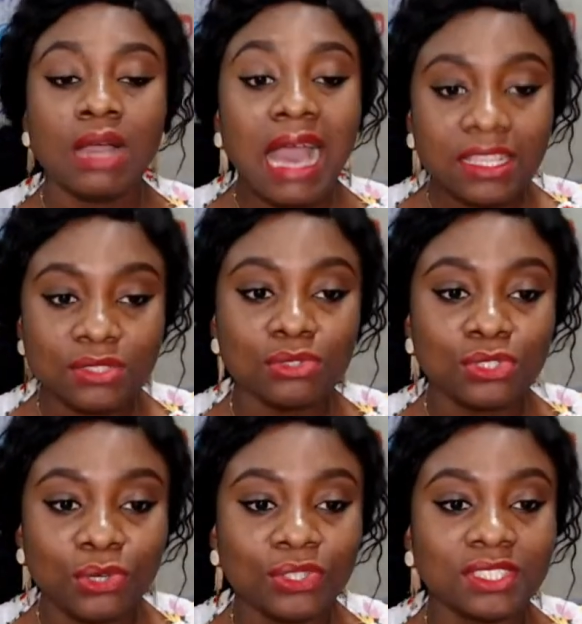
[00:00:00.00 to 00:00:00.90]
has no
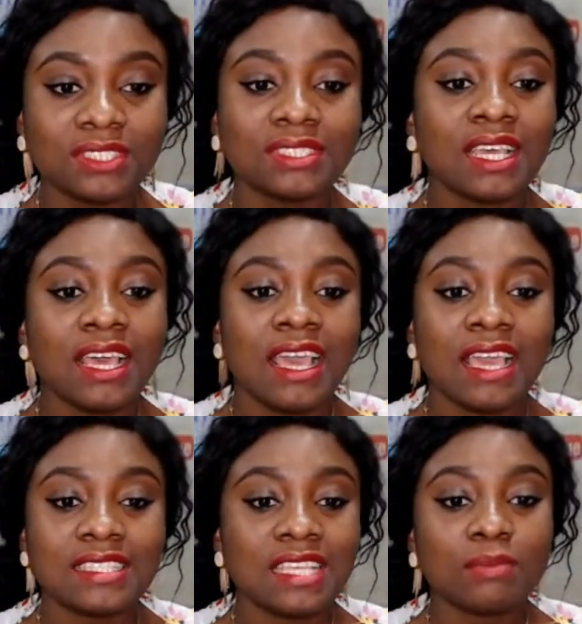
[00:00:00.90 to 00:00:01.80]
choice
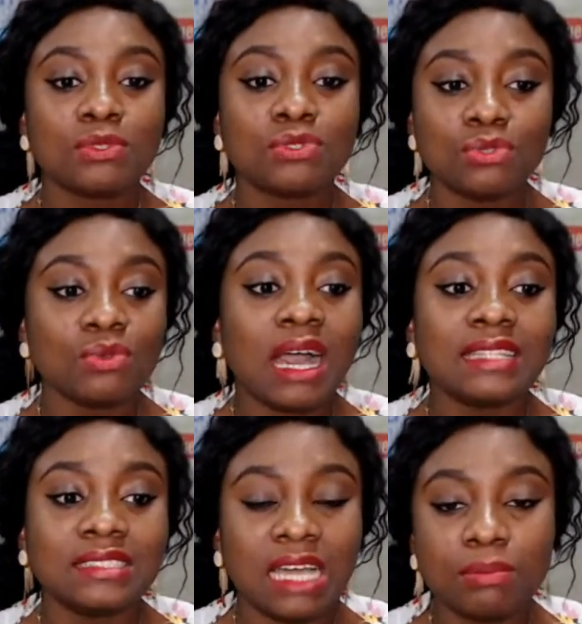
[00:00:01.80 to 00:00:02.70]
except to
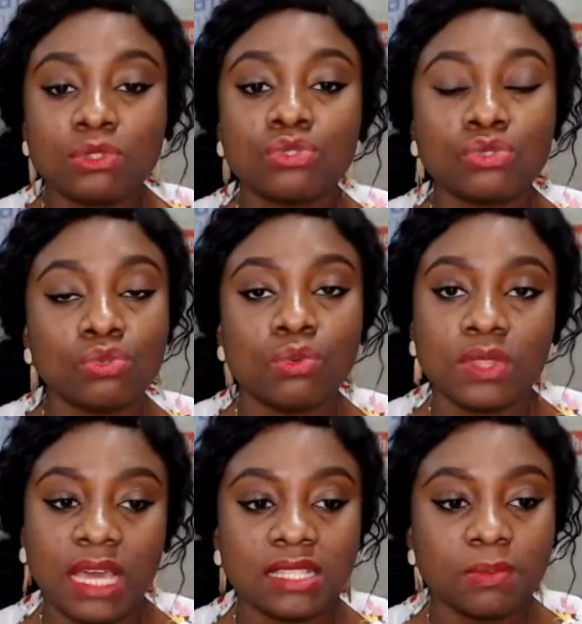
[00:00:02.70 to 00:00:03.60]
adapt to
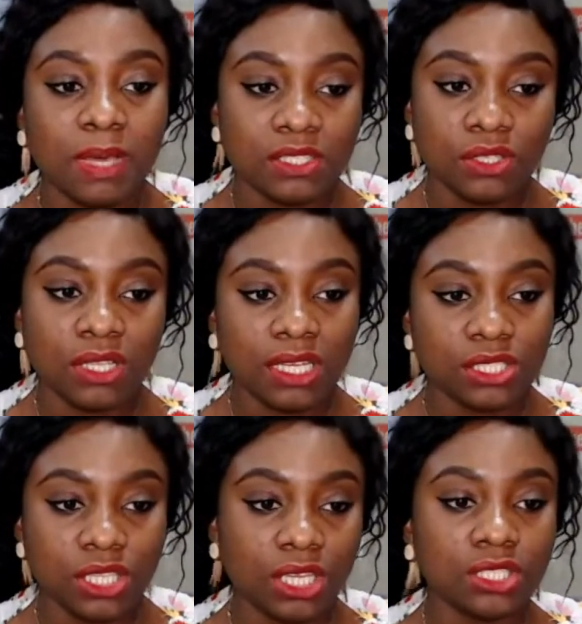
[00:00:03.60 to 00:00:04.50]
that particular
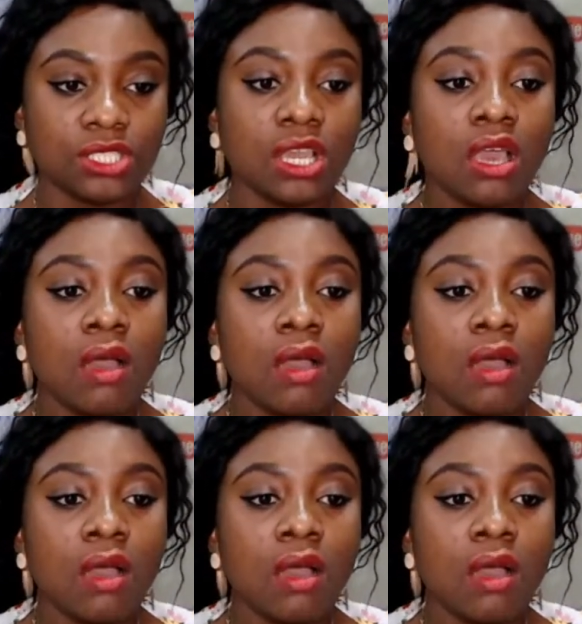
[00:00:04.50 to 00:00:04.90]
change.